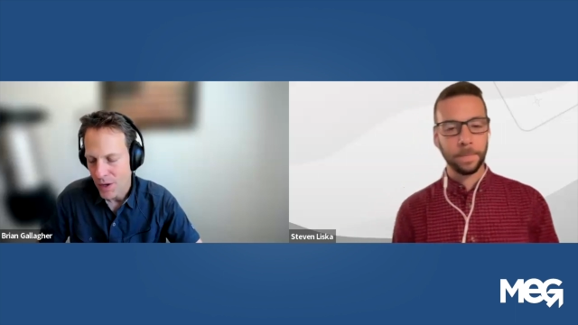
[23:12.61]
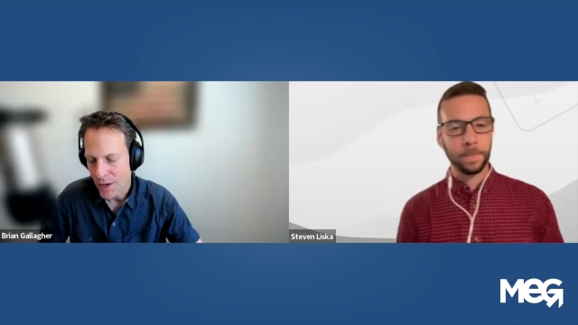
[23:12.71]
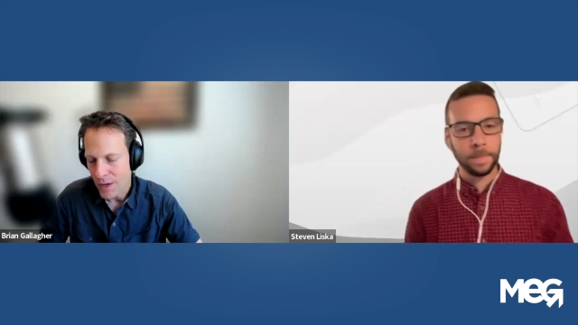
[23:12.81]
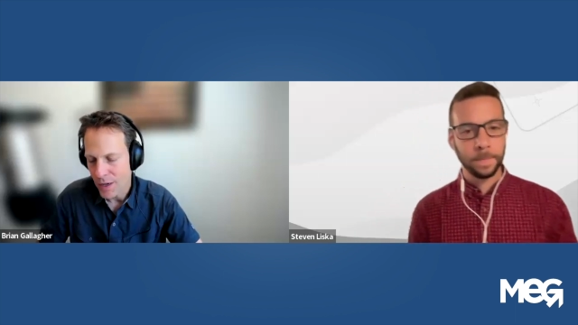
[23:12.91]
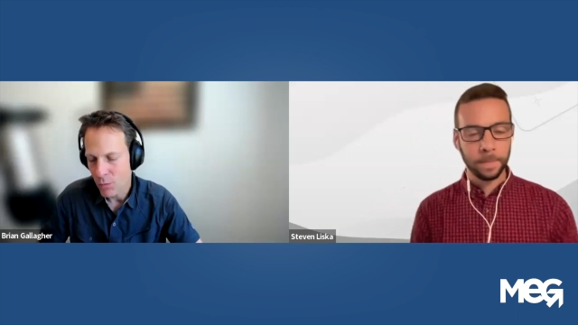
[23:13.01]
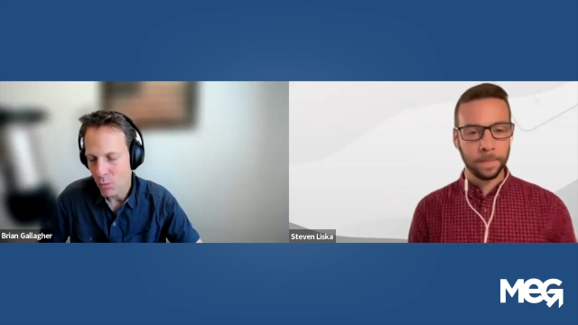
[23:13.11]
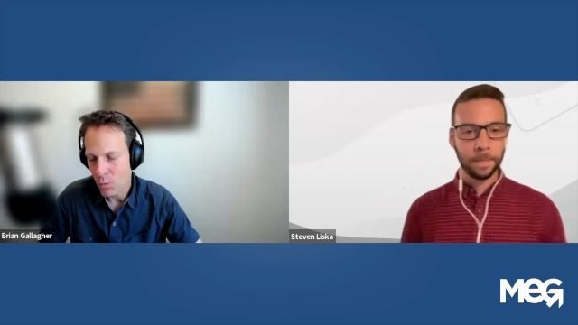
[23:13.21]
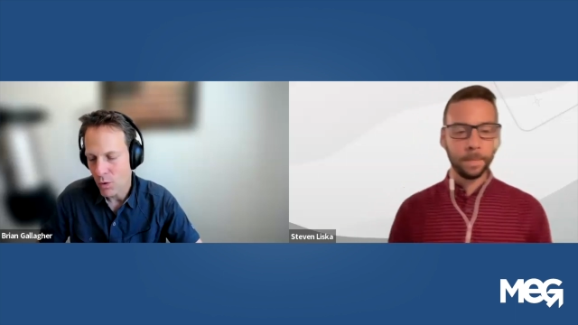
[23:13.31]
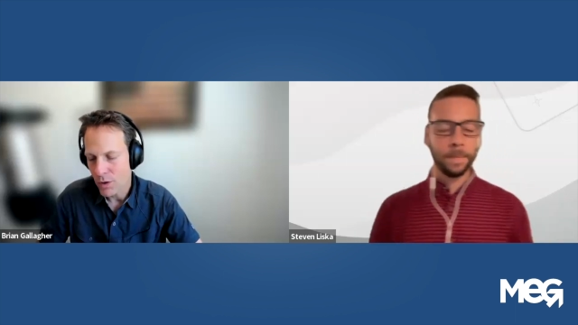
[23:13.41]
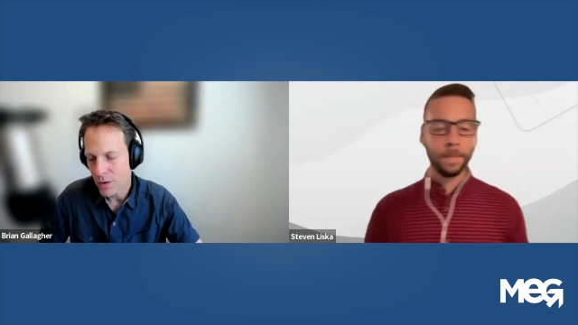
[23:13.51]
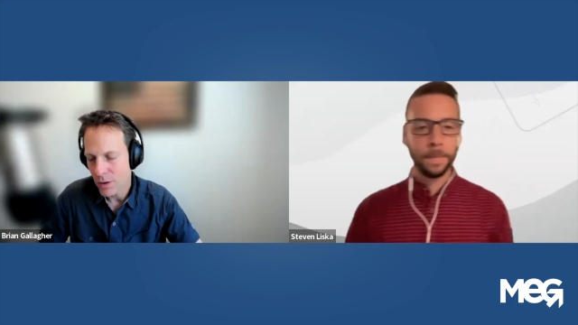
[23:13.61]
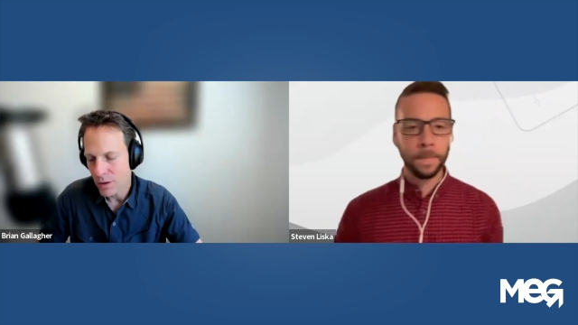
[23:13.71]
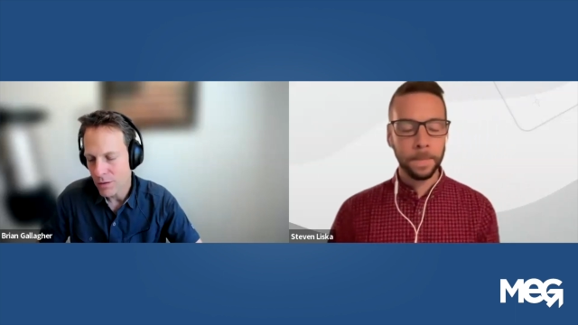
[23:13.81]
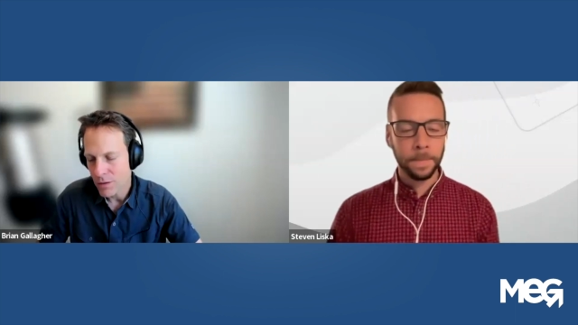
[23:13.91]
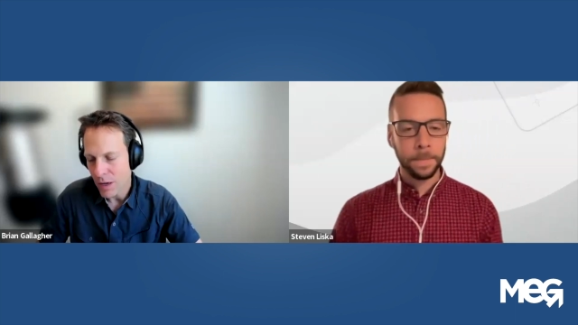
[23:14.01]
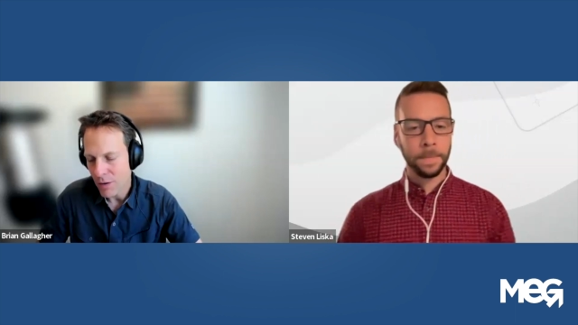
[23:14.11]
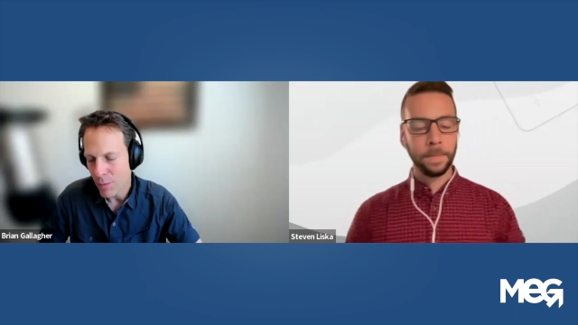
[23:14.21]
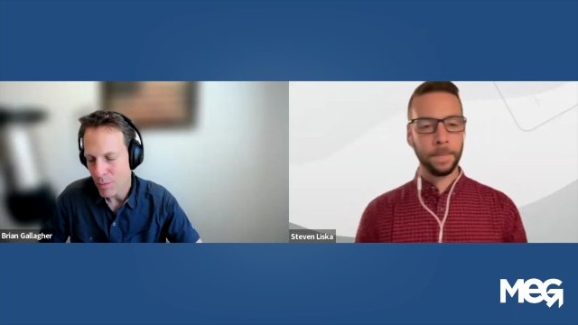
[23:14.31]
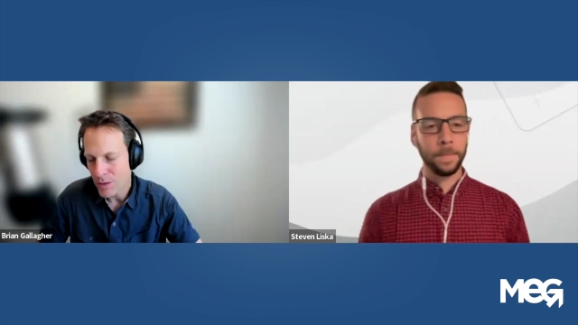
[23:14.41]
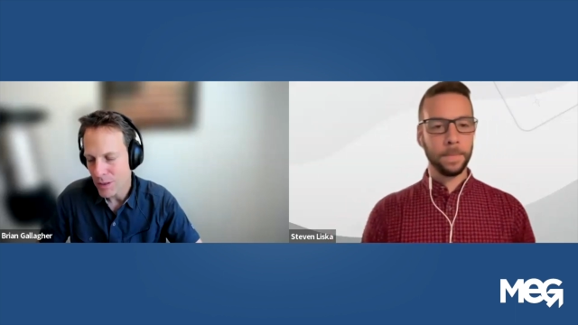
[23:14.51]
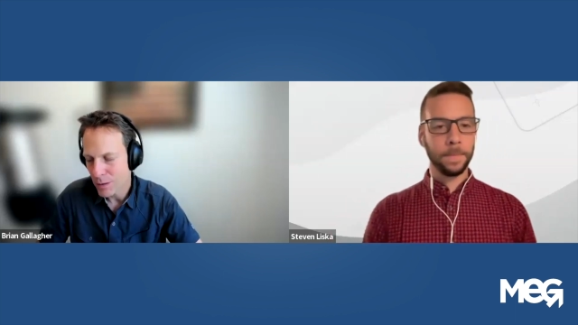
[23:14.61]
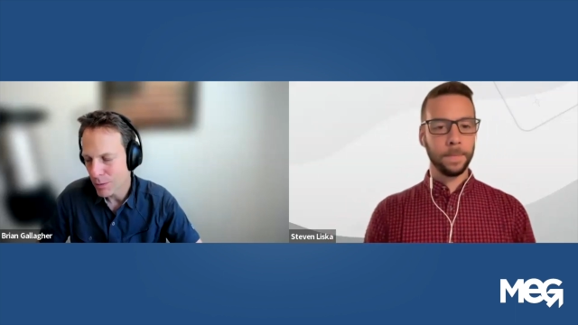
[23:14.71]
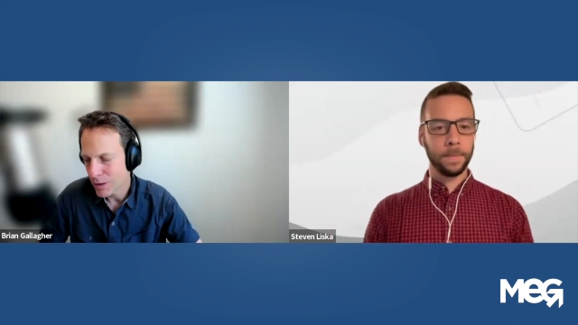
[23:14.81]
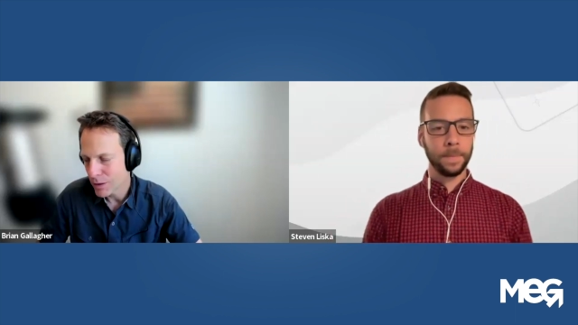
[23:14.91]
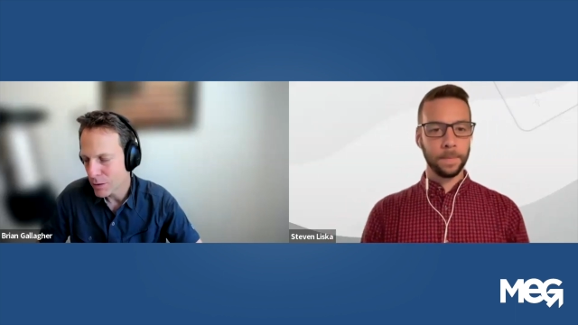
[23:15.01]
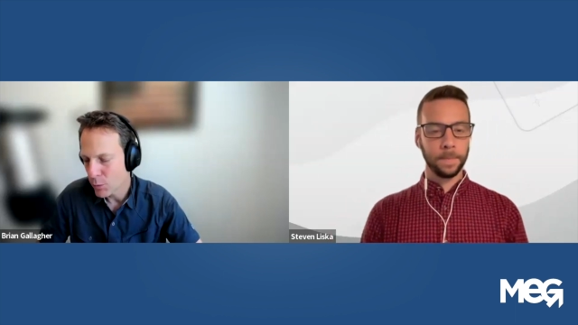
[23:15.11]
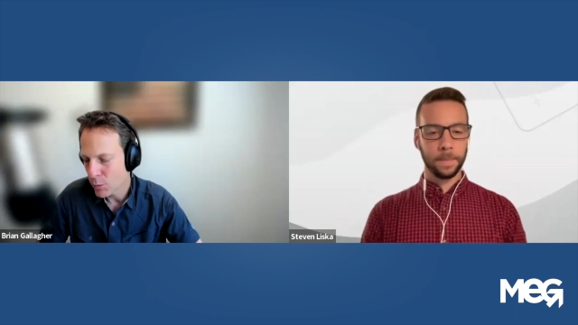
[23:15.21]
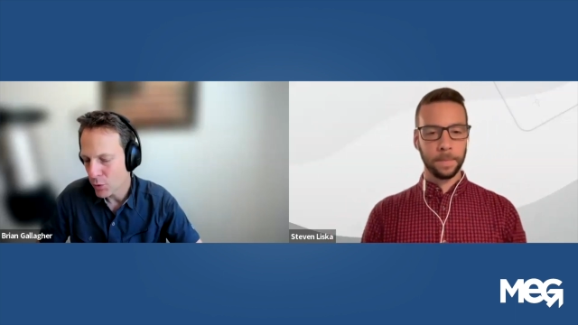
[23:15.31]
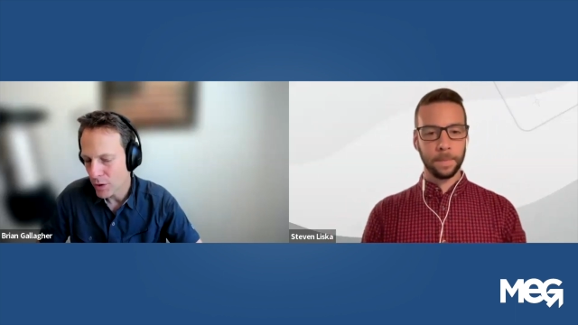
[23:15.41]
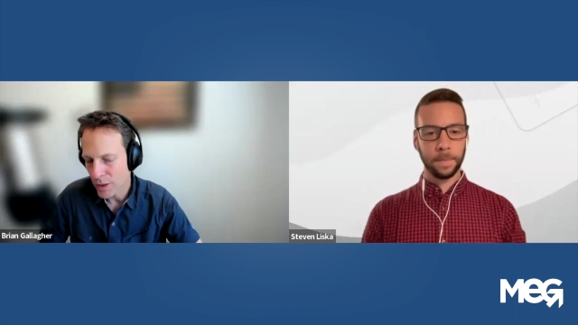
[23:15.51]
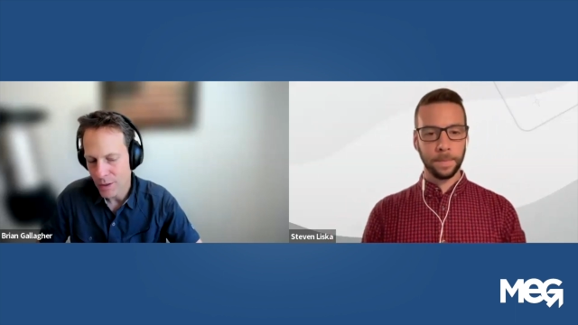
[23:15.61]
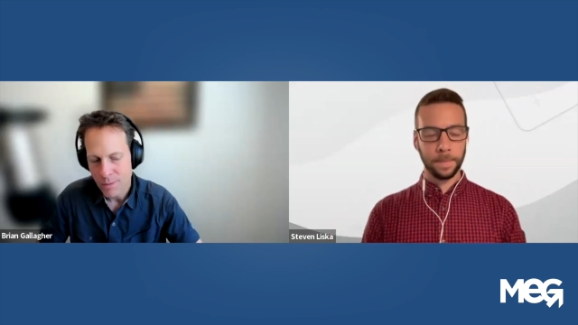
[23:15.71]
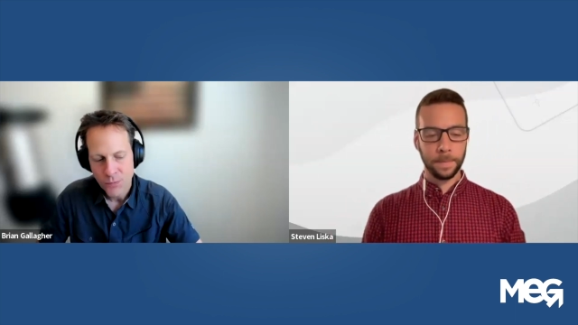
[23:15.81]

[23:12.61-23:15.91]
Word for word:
Speaker 1: And one of the staff members said to me this morning,